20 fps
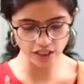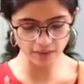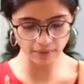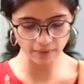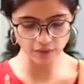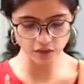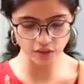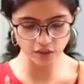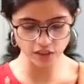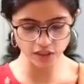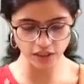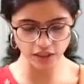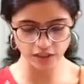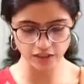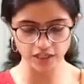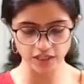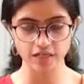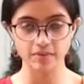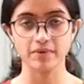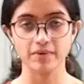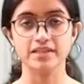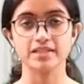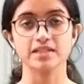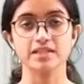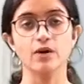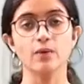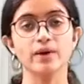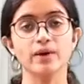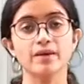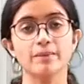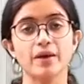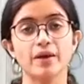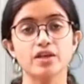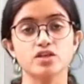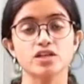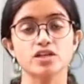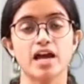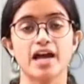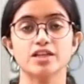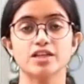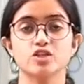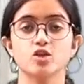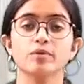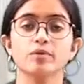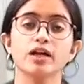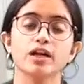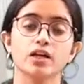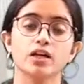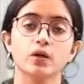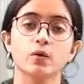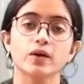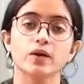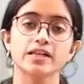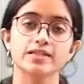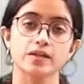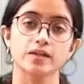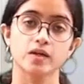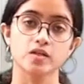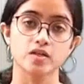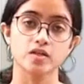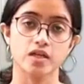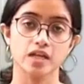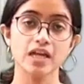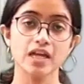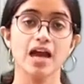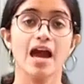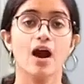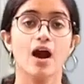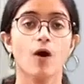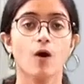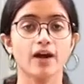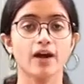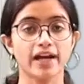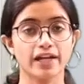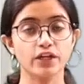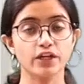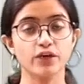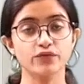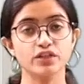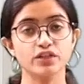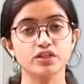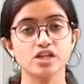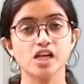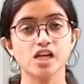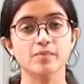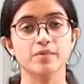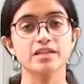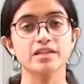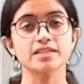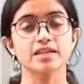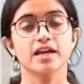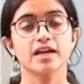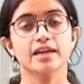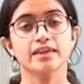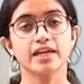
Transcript: about surgical treatments. Now, when the patient has to be undergoing surgery or any of the treatments,